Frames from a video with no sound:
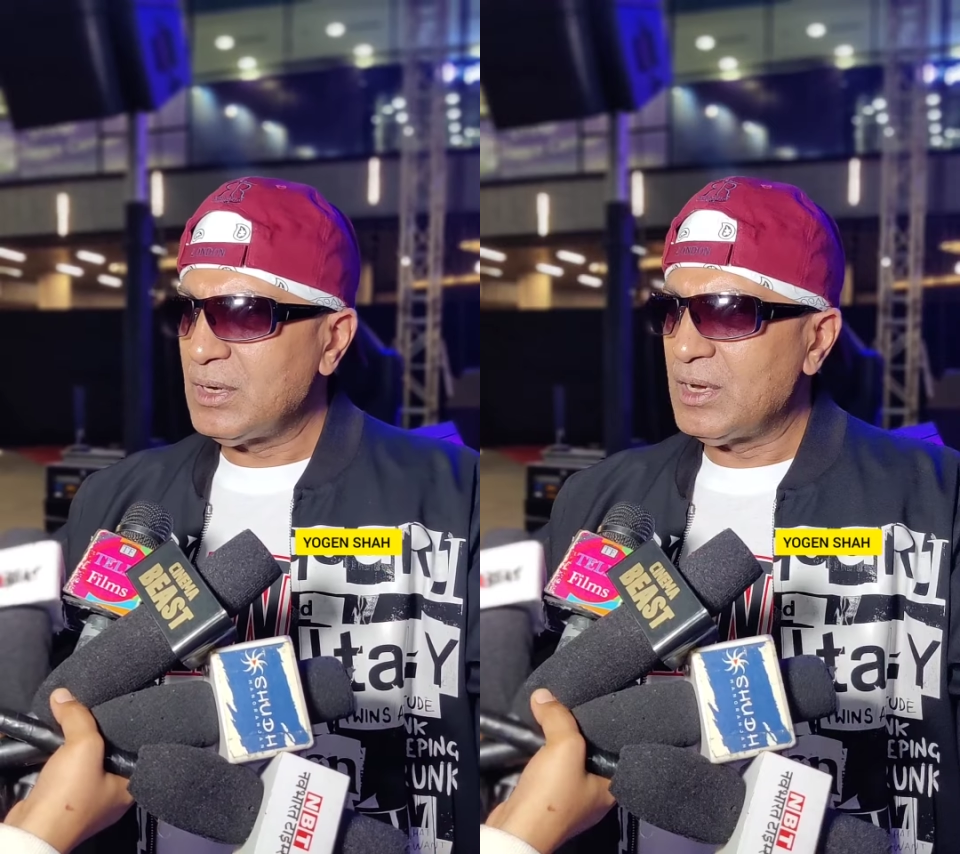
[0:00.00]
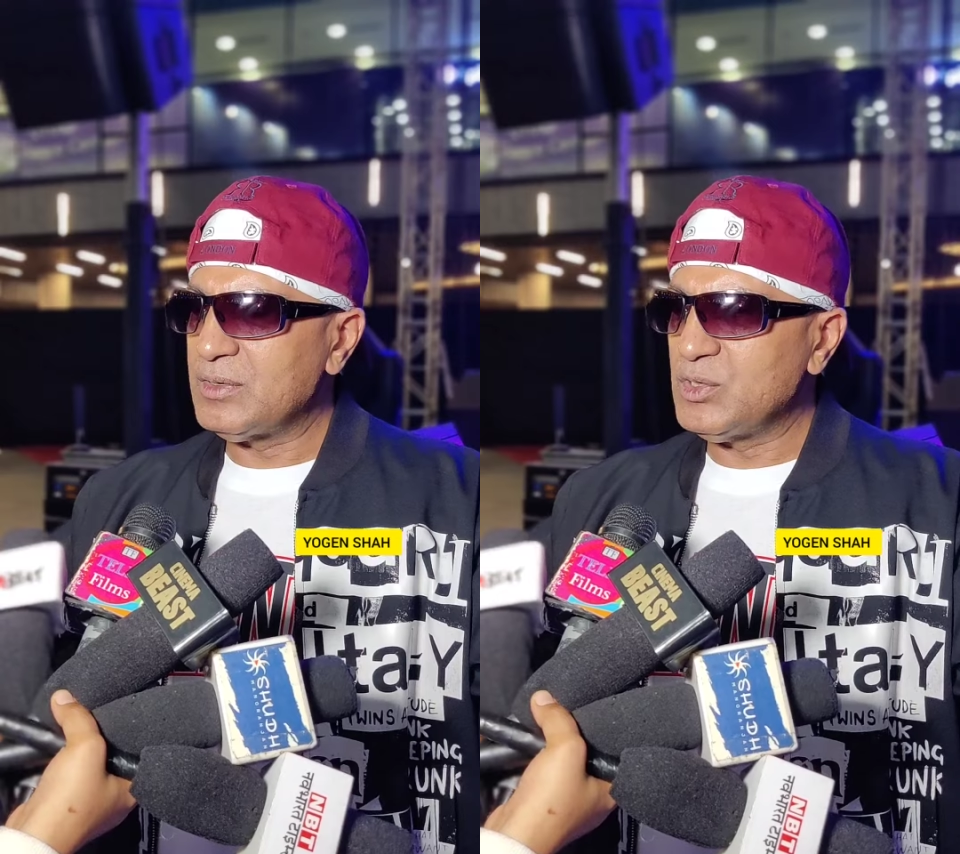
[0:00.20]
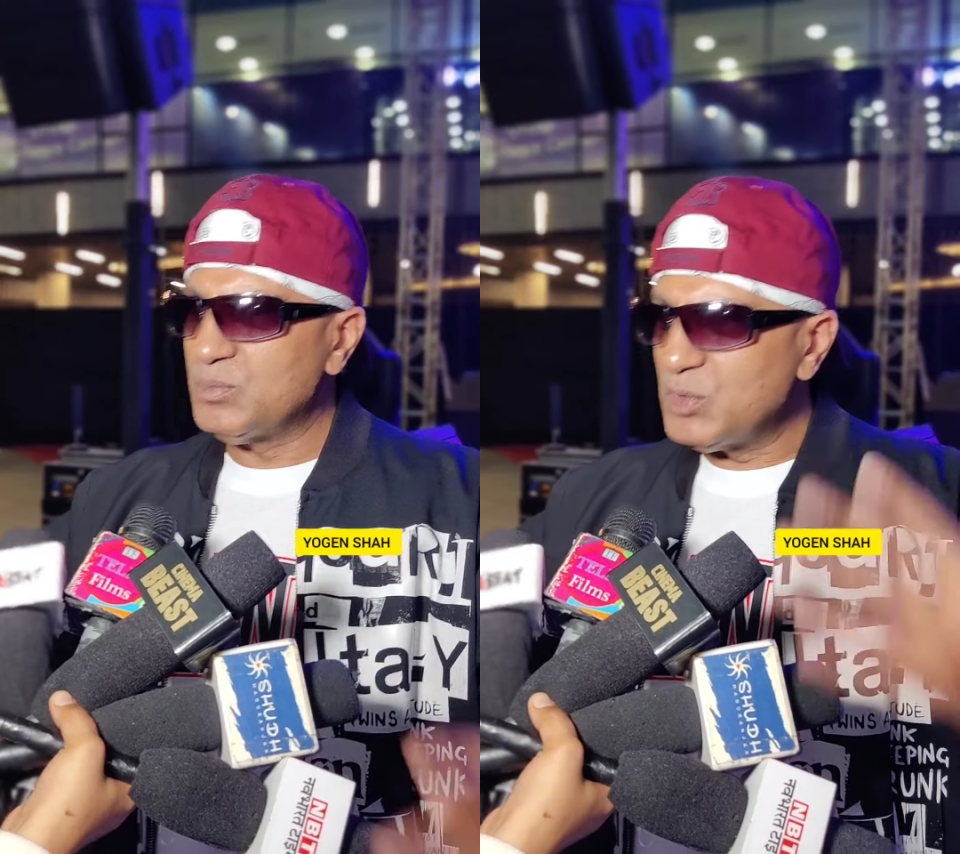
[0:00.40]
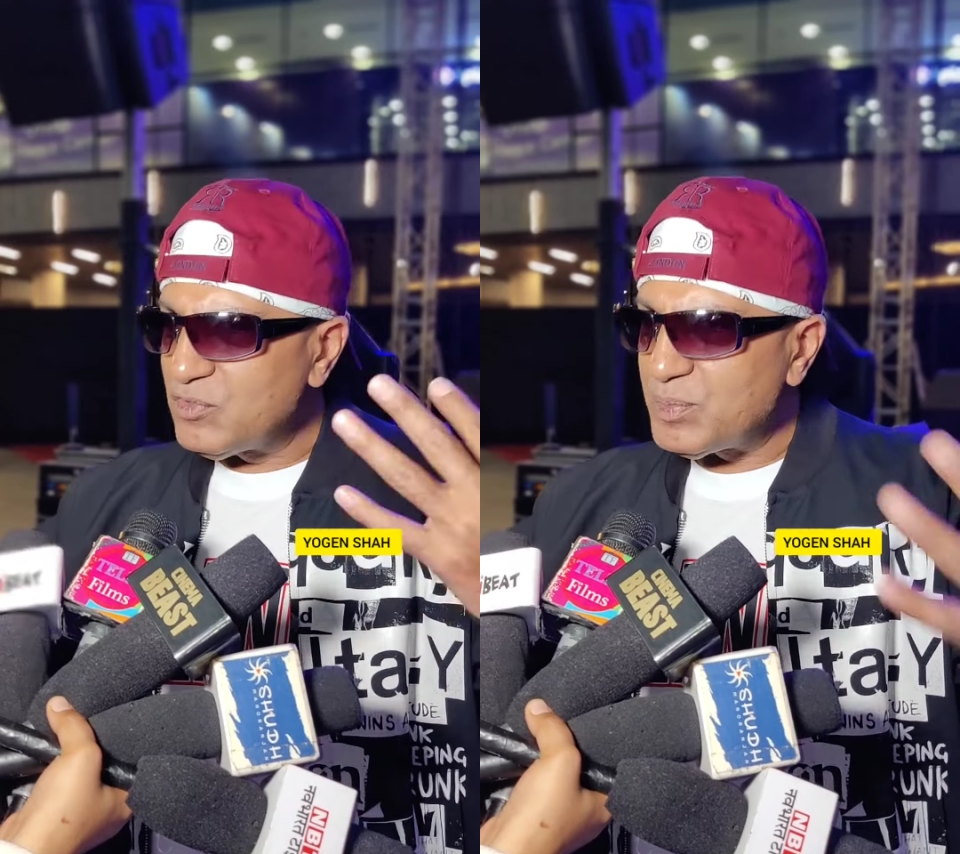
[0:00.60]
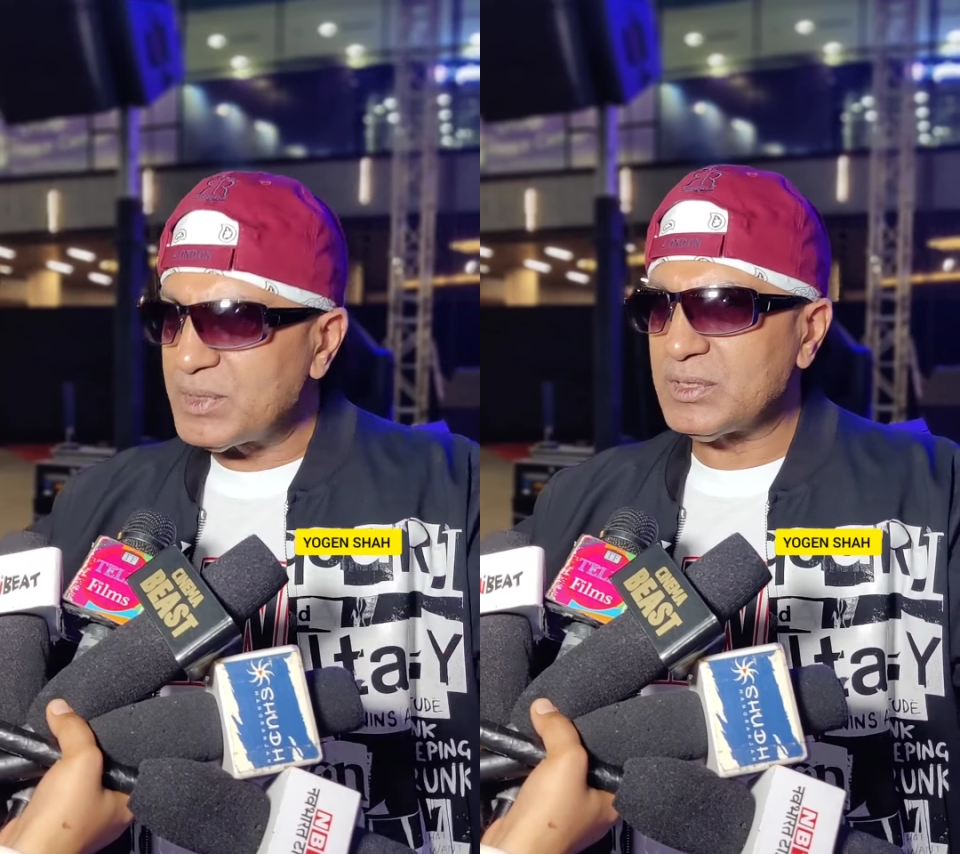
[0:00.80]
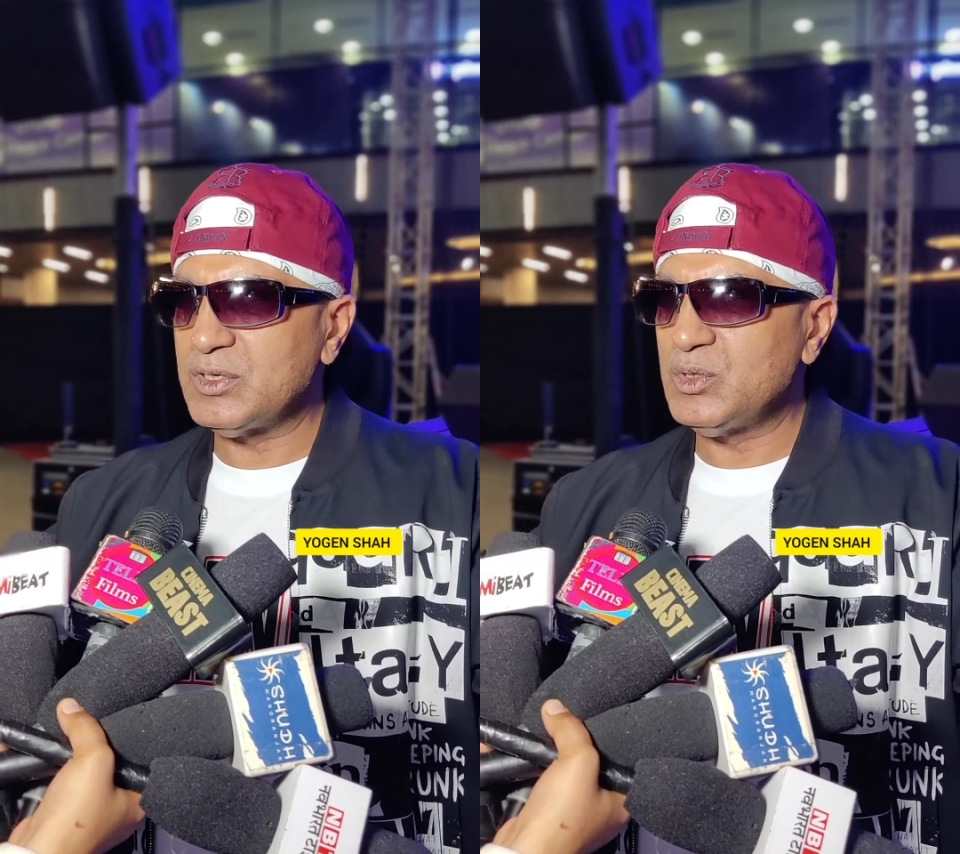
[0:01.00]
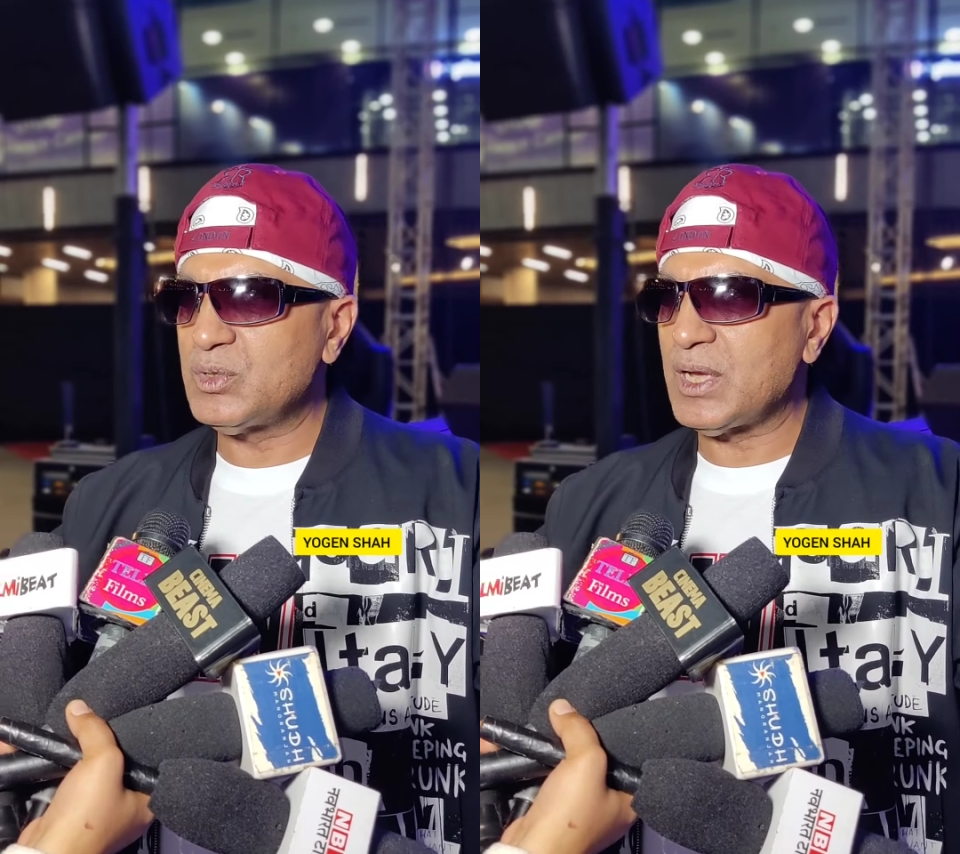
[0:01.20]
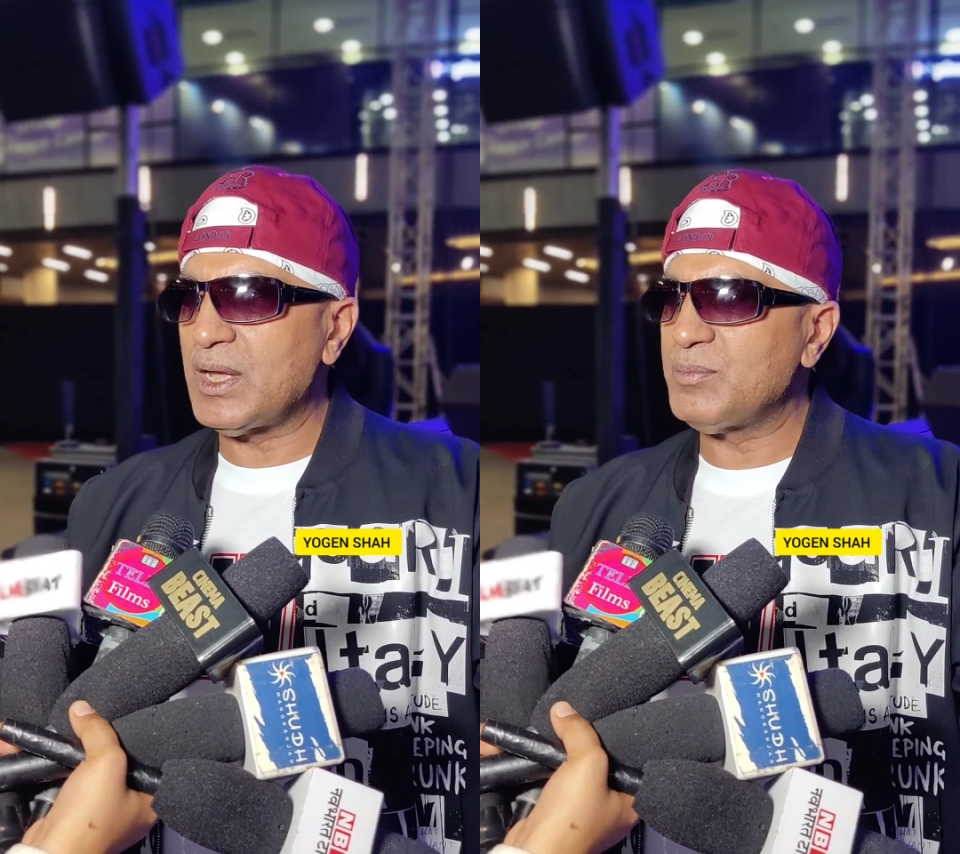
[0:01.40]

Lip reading: a new movement in the UK,